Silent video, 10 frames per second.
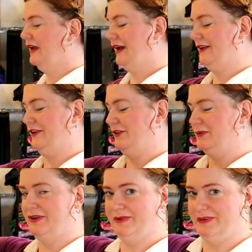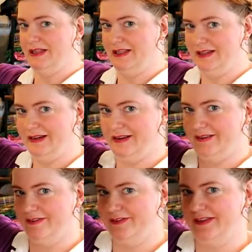Another one I really
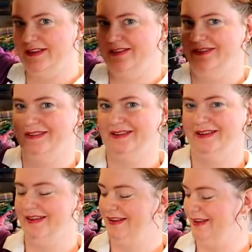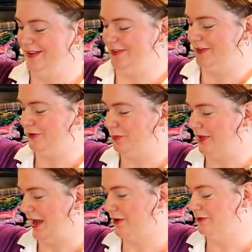love is this
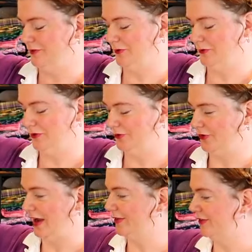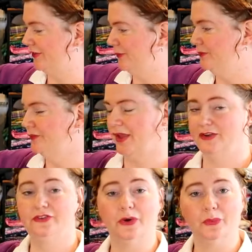black floral dress. I
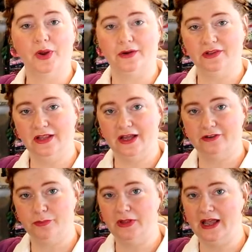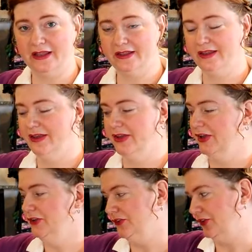don't wear a lot of black,
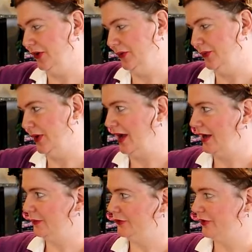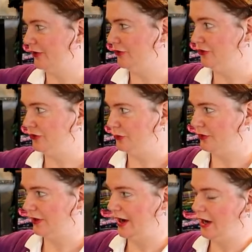so I was not
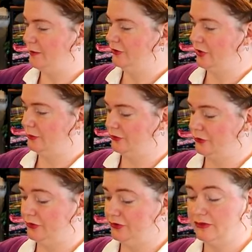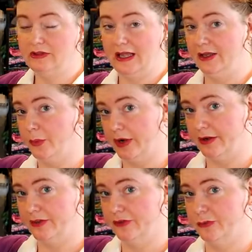sure how much I was going to like
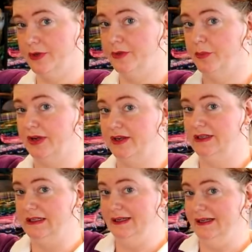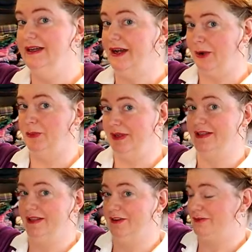wearing this one, but I
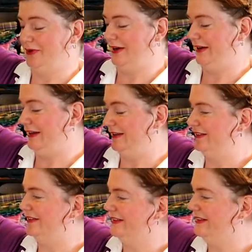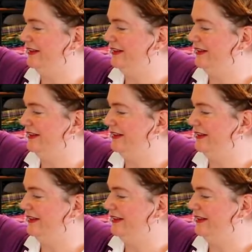really love wearing it.